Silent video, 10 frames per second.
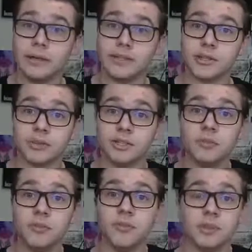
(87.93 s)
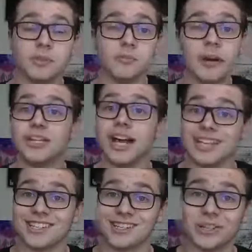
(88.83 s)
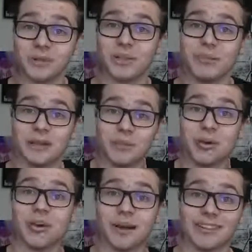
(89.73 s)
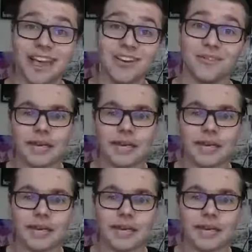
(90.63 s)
So this franchise has literally been a part of my life.